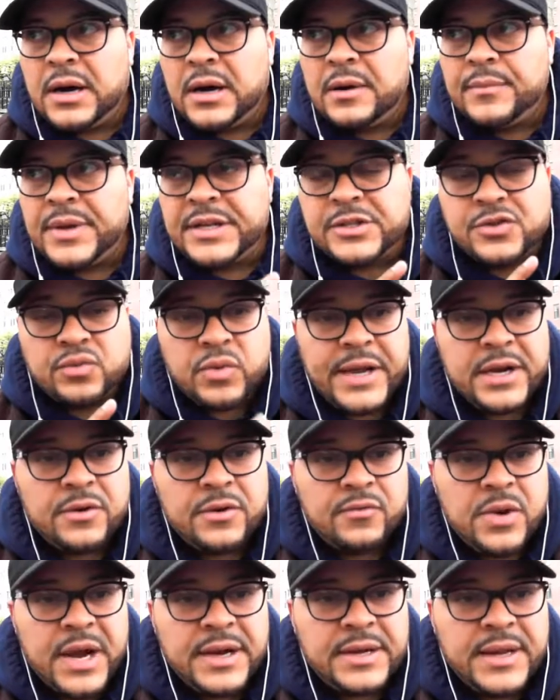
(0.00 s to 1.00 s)
It's
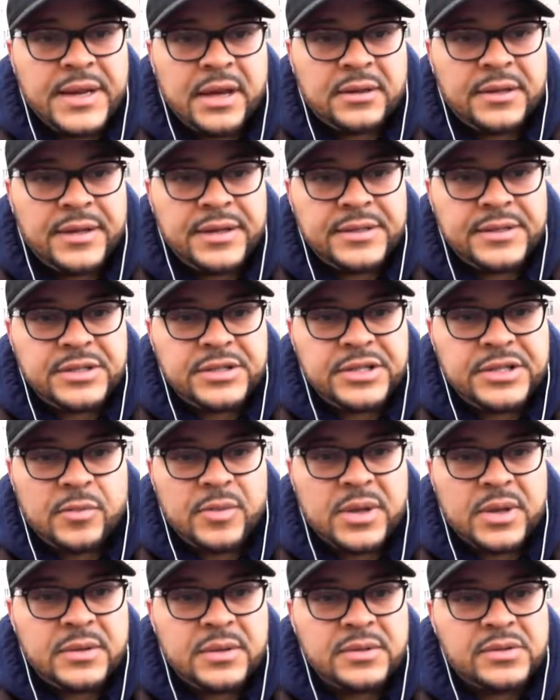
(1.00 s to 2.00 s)
raining right now, ladies and
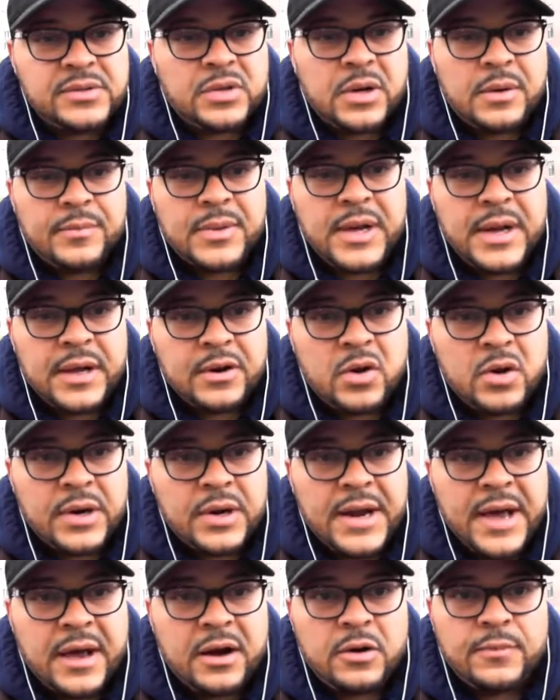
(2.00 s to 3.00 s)
gentlemen, so I'm gonna head
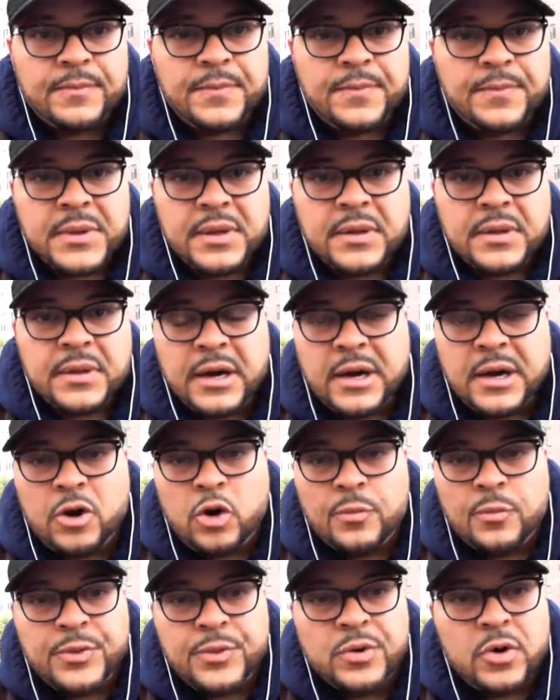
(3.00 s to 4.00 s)
on out.
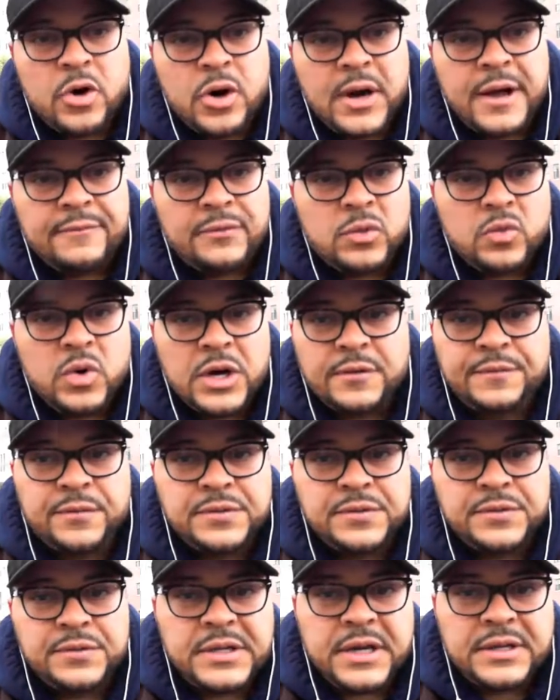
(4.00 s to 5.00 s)
Hope you all have a
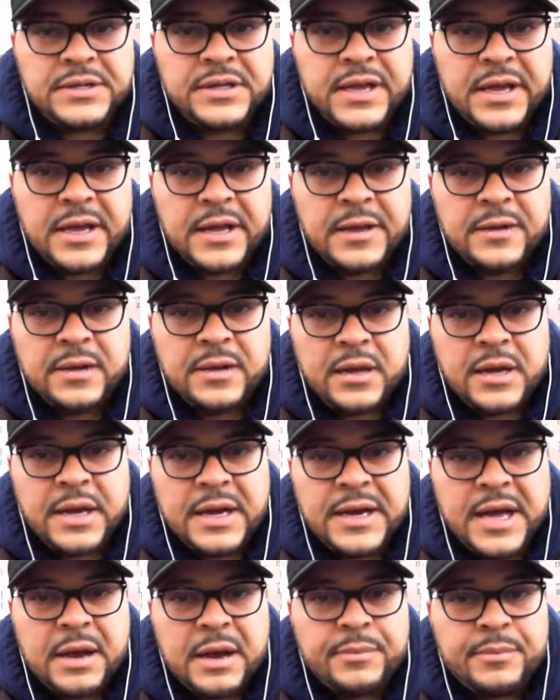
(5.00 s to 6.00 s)
wonderful Sunday,
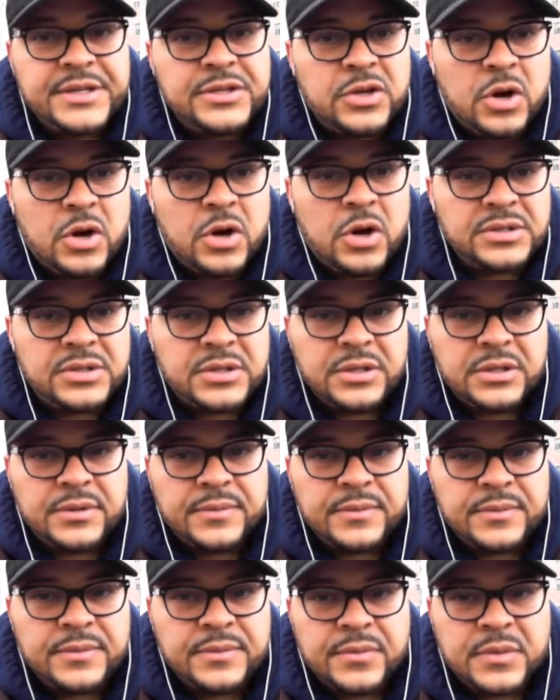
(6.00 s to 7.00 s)
and I'll be talking to you.
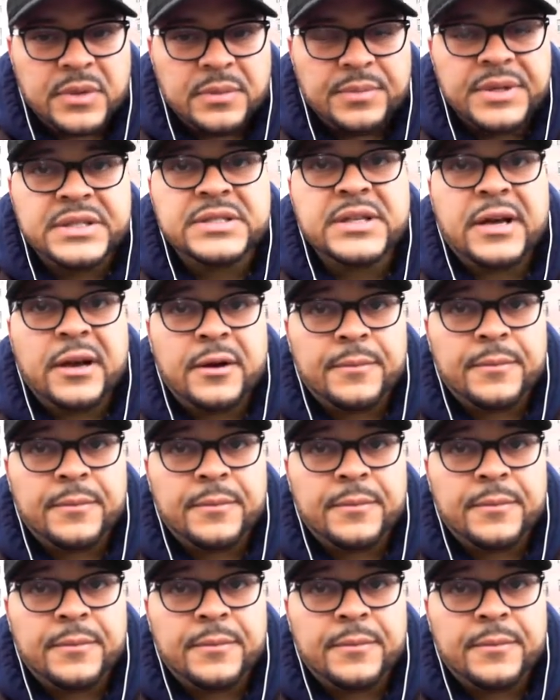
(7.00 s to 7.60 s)
Peace out.